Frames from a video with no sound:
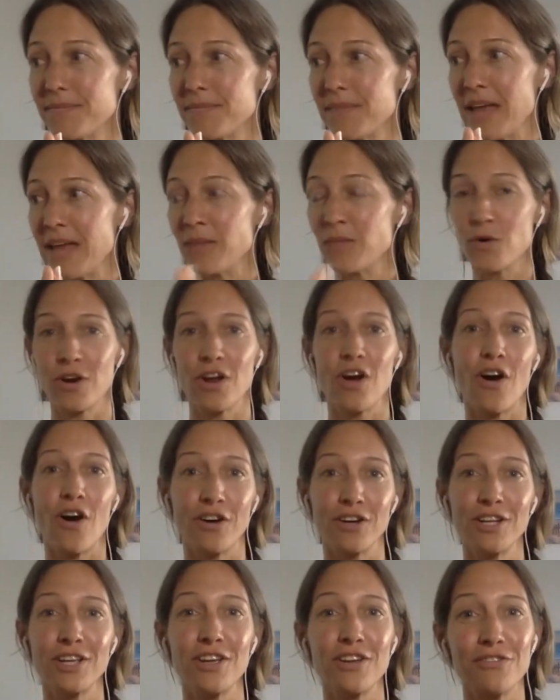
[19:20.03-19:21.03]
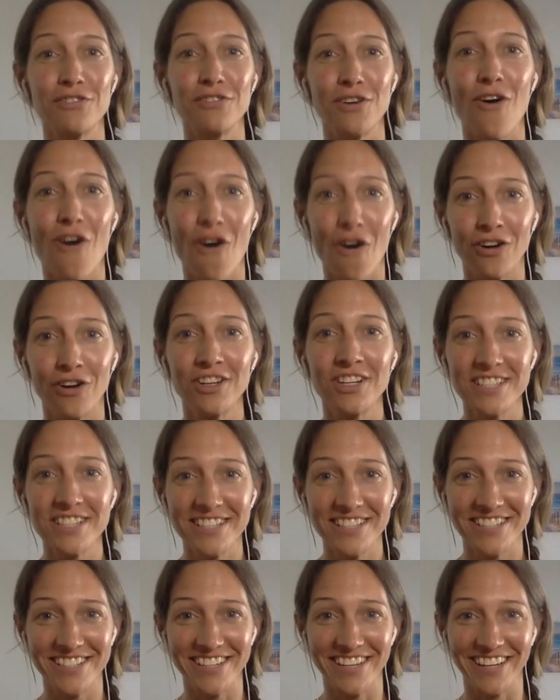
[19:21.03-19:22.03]
want to honour you for your
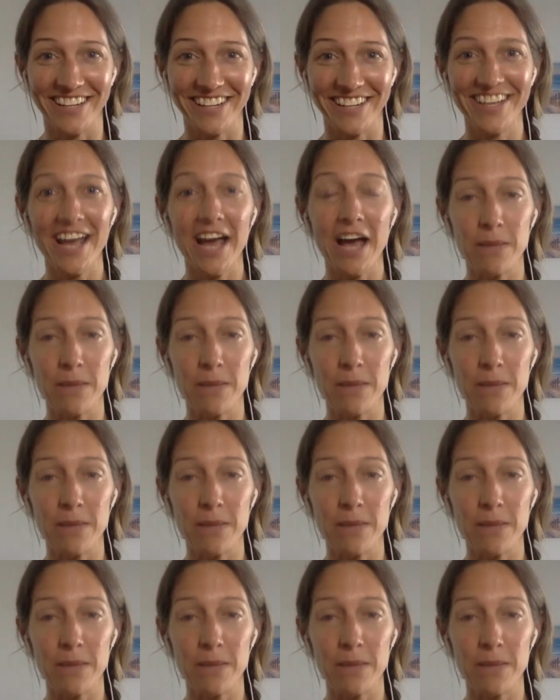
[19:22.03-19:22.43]
honesty